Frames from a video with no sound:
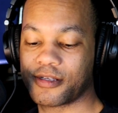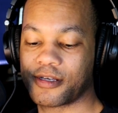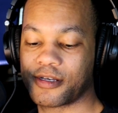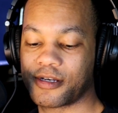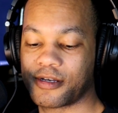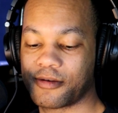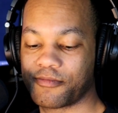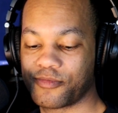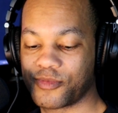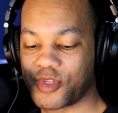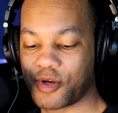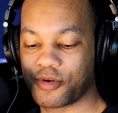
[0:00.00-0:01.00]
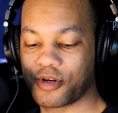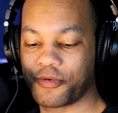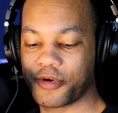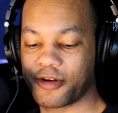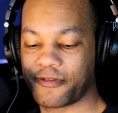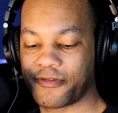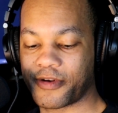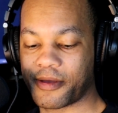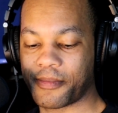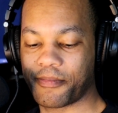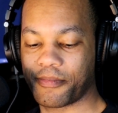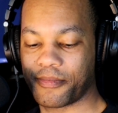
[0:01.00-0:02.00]
Um, don't know where you're
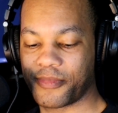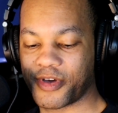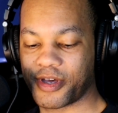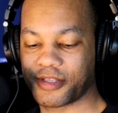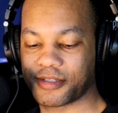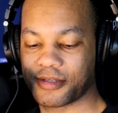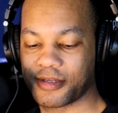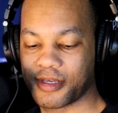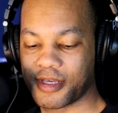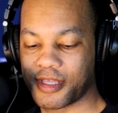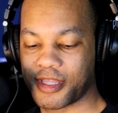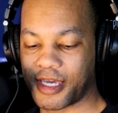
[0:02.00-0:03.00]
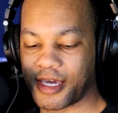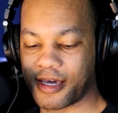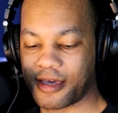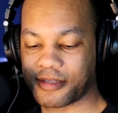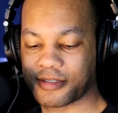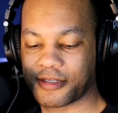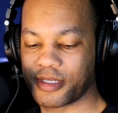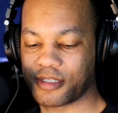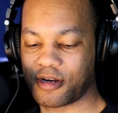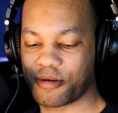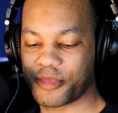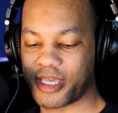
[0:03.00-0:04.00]
from, but they ask,
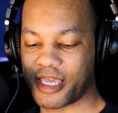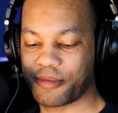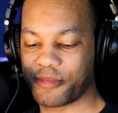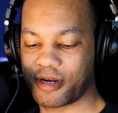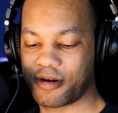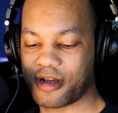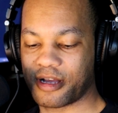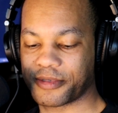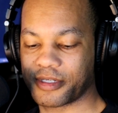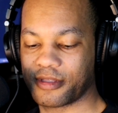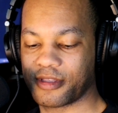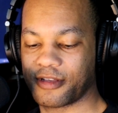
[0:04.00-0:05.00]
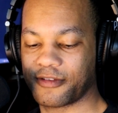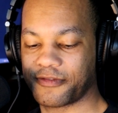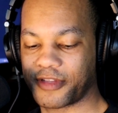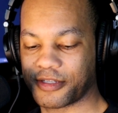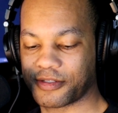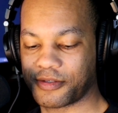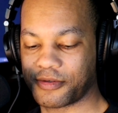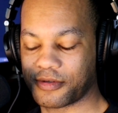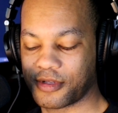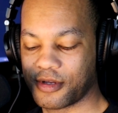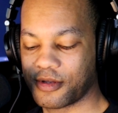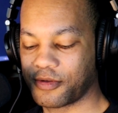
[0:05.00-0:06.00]
is Army a better option than flight
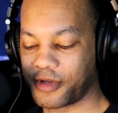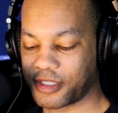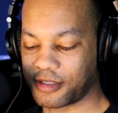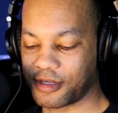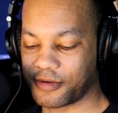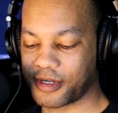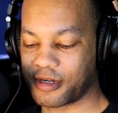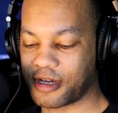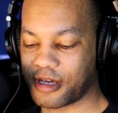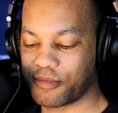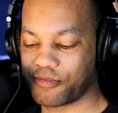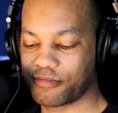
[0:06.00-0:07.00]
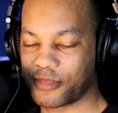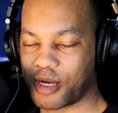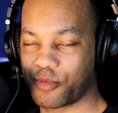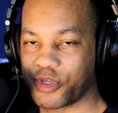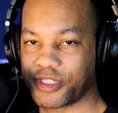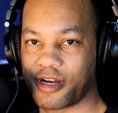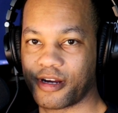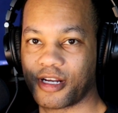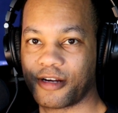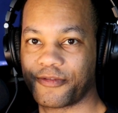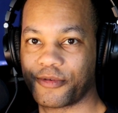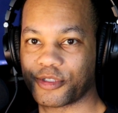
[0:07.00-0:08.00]
school? Well, I'll tell you what, I'm, I'm retired
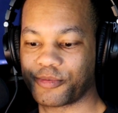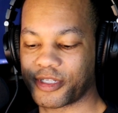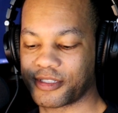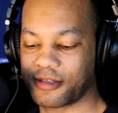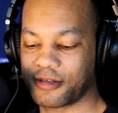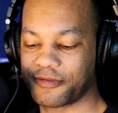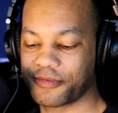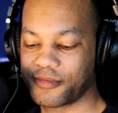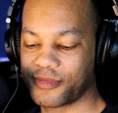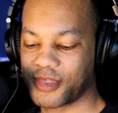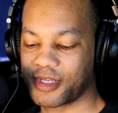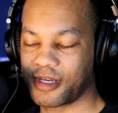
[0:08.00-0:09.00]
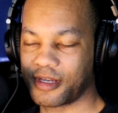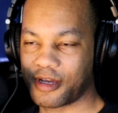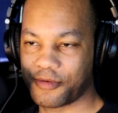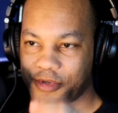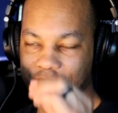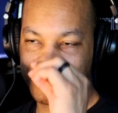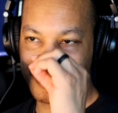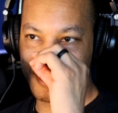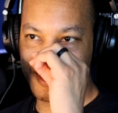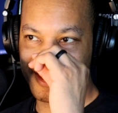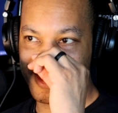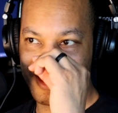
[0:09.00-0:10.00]
Air Force myself, and I will
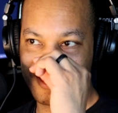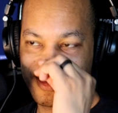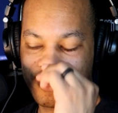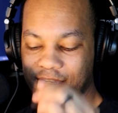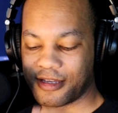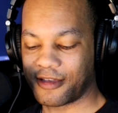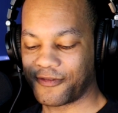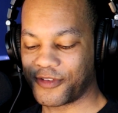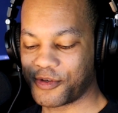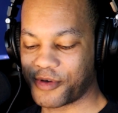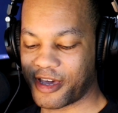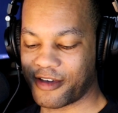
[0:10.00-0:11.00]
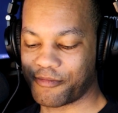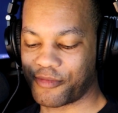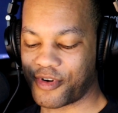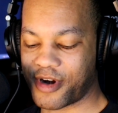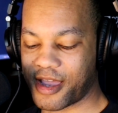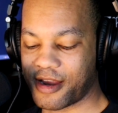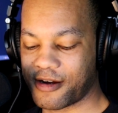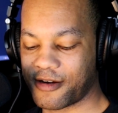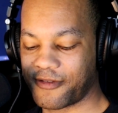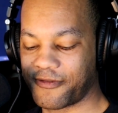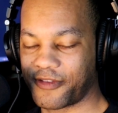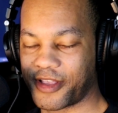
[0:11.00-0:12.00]
say that if you have
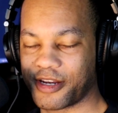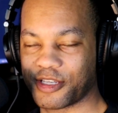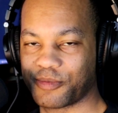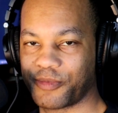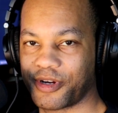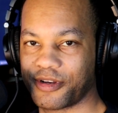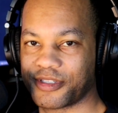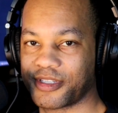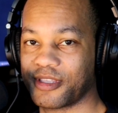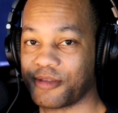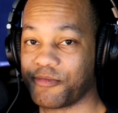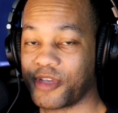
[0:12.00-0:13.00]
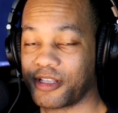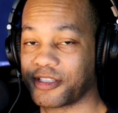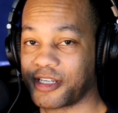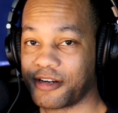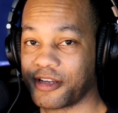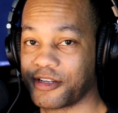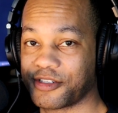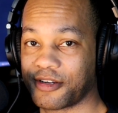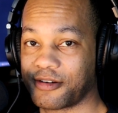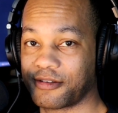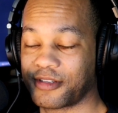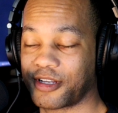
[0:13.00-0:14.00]
prior flight experience in the military in
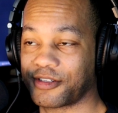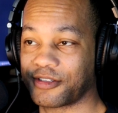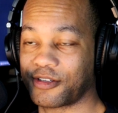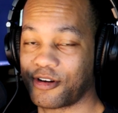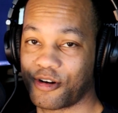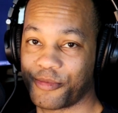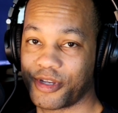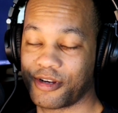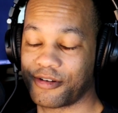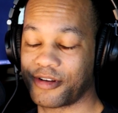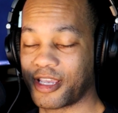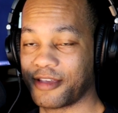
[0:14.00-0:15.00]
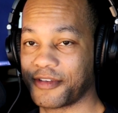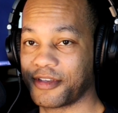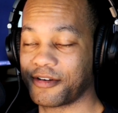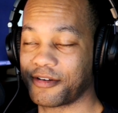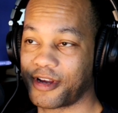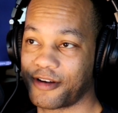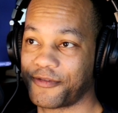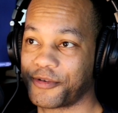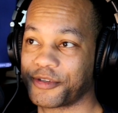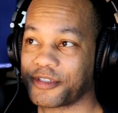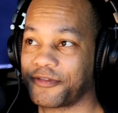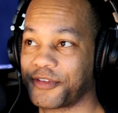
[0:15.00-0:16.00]
general, not just Army or Navy or Air
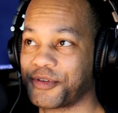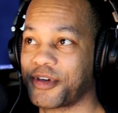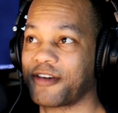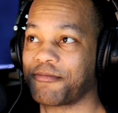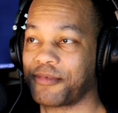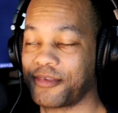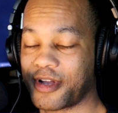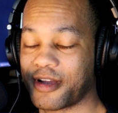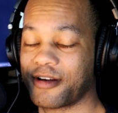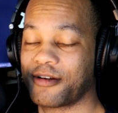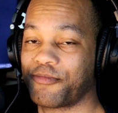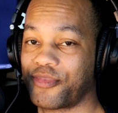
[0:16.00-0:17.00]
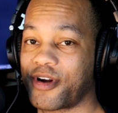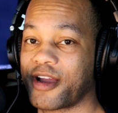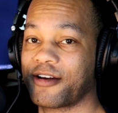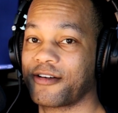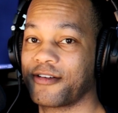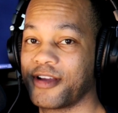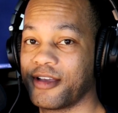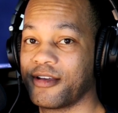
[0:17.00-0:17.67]
Force, if you have prior, prior